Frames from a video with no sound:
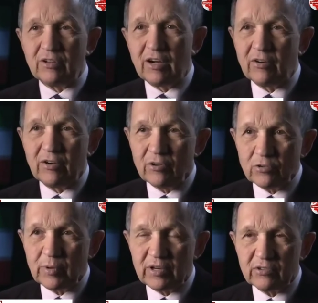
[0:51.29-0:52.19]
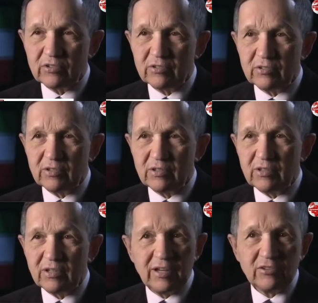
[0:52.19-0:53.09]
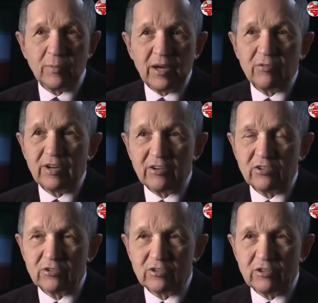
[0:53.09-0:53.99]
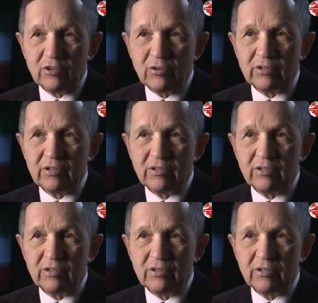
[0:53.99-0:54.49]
our airspace. And that's a matter of national security.